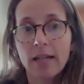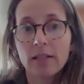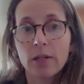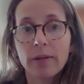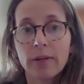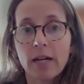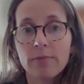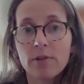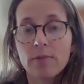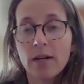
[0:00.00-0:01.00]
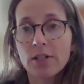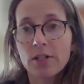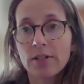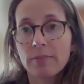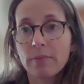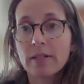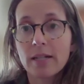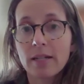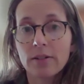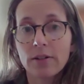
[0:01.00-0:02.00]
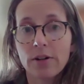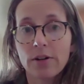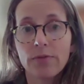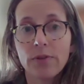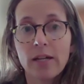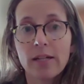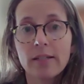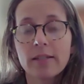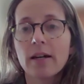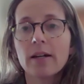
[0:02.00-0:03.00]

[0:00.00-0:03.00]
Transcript: and low-income Vermonters in particular face